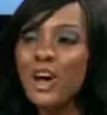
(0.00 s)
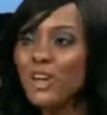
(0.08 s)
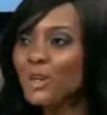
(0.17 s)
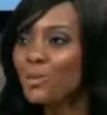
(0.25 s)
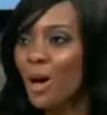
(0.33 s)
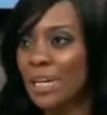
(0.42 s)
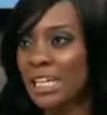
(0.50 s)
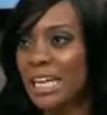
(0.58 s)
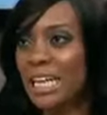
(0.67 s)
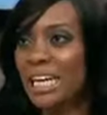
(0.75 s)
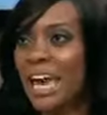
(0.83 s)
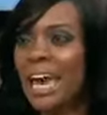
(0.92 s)
started
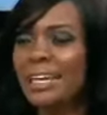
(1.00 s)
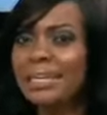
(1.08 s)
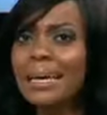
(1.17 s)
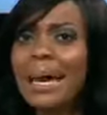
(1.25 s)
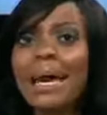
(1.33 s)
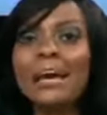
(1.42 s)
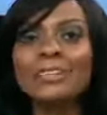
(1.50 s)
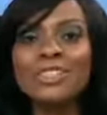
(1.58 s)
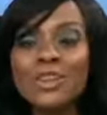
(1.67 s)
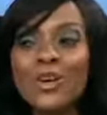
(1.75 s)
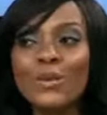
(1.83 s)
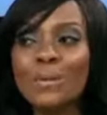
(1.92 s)
modeling, and as
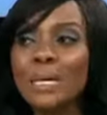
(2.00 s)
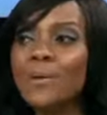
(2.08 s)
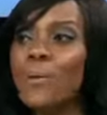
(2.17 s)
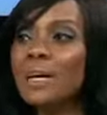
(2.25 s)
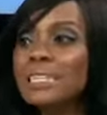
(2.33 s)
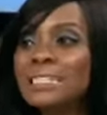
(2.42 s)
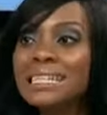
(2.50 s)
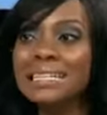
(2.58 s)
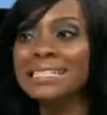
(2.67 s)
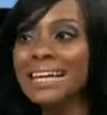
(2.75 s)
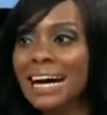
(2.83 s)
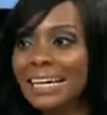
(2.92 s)
you know, being
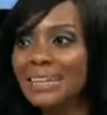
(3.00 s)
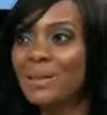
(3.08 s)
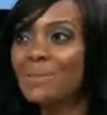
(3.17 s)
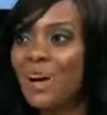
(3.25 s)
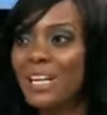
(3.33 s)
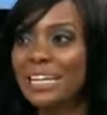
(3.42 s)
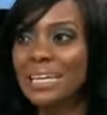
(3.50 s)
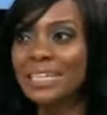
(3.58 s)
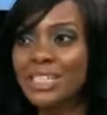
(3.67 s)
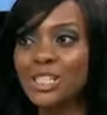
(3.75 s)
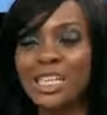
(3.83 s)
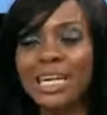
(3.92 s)
169 in the modeling
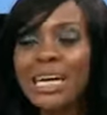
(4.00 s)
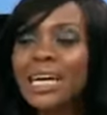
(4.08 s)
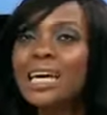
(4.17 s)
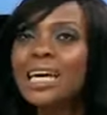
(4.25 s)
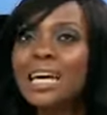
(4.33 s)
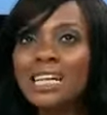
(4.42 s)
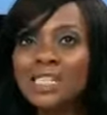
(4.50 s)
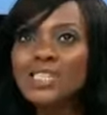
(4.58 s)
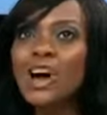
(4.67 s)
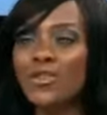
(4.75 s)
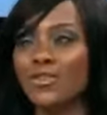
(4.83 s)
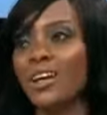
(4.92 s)
industry is
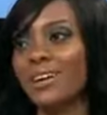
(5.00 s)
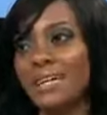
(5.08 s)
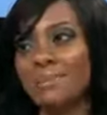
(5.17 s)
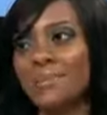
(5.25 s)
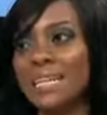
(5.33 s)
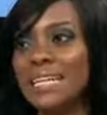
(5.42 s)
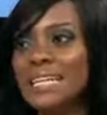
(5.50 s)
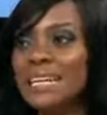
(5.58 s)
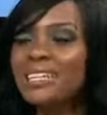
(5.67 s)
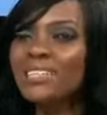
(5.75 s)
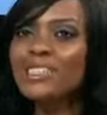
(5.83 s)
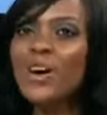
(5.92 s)
not very
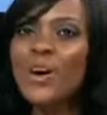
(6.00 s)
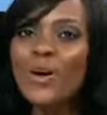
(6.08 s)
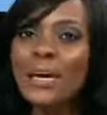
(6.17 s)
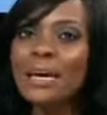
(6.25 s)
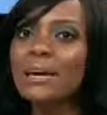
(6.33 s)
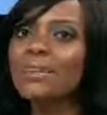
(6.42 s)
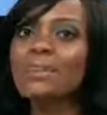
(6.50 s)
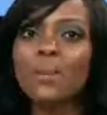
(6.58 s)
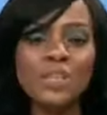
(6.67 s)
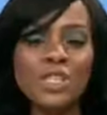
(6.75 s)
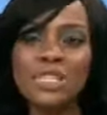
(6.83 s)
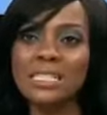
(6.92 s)
appealing. Mm-hmm. So the
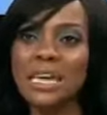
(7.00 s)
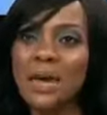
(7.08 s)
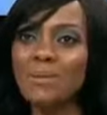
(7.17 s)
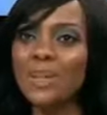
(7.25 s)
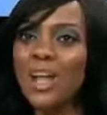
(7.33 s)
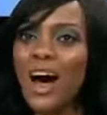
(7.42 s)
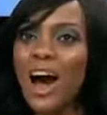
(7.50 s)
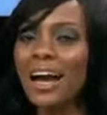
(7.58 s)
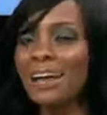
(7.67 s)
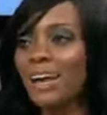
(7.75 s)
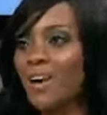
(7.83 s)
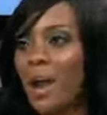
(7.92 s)
opportunity came along
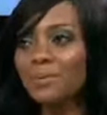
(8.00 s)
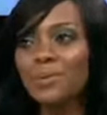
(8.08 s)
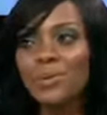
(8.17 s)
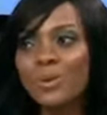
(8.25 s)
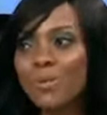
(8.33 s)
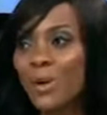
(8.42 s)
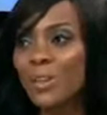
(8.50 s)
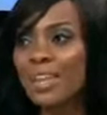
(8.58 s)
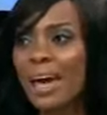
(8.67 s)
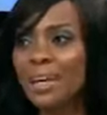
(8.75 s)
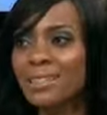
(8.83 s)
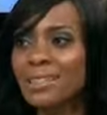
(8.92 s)
and I grabbed it with both
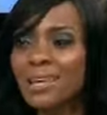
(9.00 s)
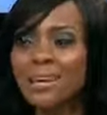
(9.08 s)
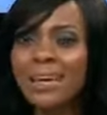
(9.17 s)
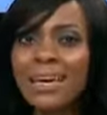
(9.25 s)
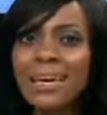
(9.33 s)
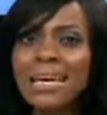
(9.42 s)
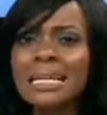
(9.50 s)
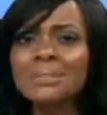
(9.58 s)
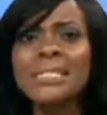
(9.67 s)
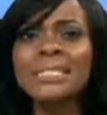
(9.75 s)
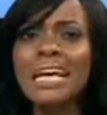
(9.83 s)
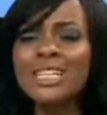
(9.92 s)
hands, and it's
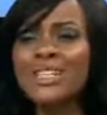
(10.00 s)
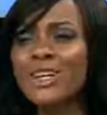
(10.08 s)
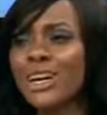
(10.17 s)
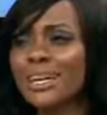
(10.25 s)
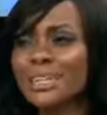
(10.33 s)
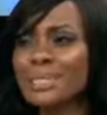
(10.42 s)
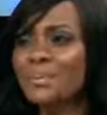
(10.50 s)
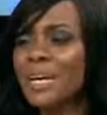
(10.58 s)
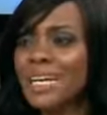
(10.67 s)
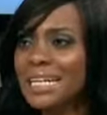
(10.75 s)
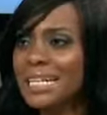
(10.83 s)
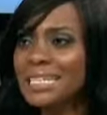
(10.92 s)
been such a great
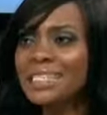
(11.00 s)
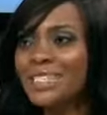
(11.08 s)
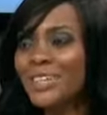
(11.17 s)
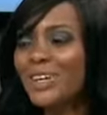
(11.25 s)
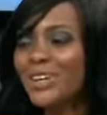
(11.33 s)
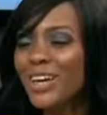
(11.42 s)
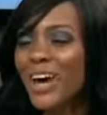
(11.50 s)
experience. So